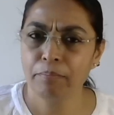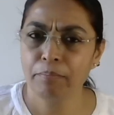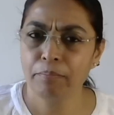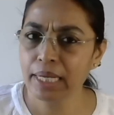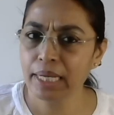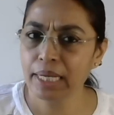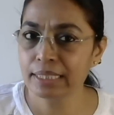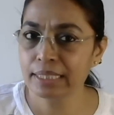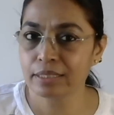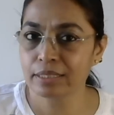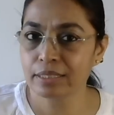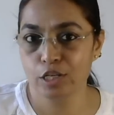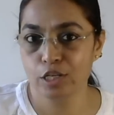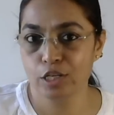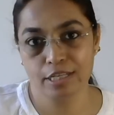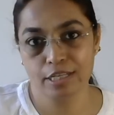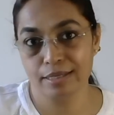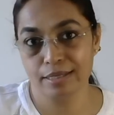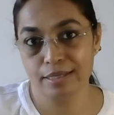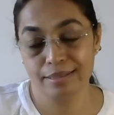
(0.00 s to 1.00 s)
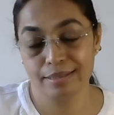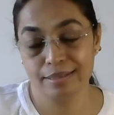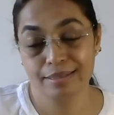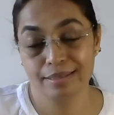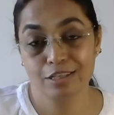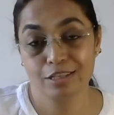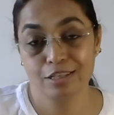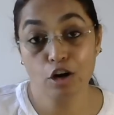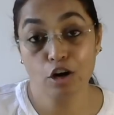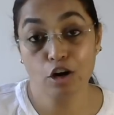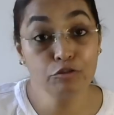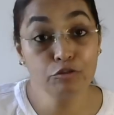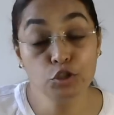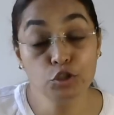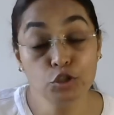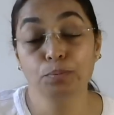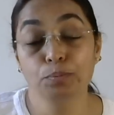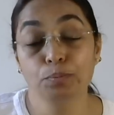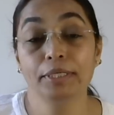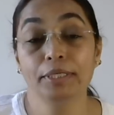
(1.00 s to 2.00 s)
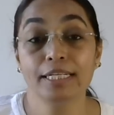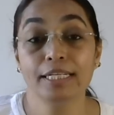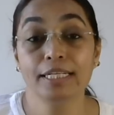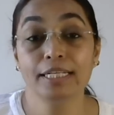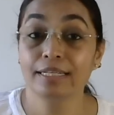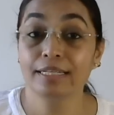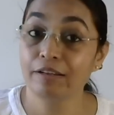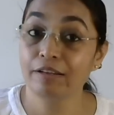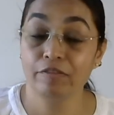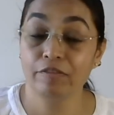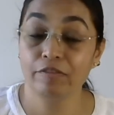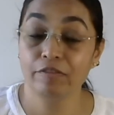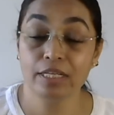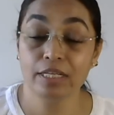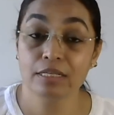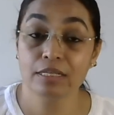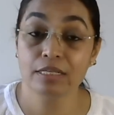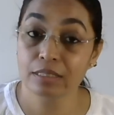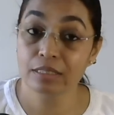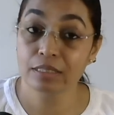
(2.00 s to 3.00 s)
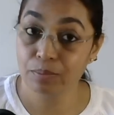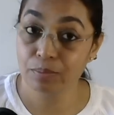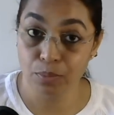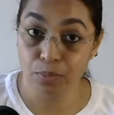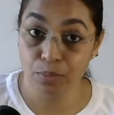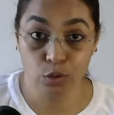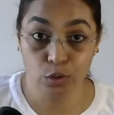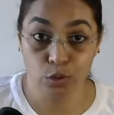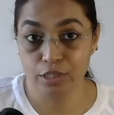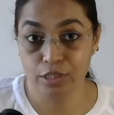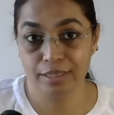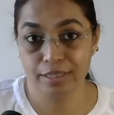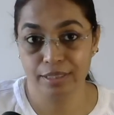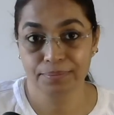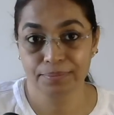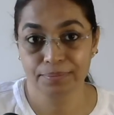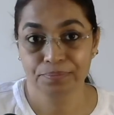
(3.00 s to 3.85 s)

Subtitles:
mixed results of Jupiter and Venus both.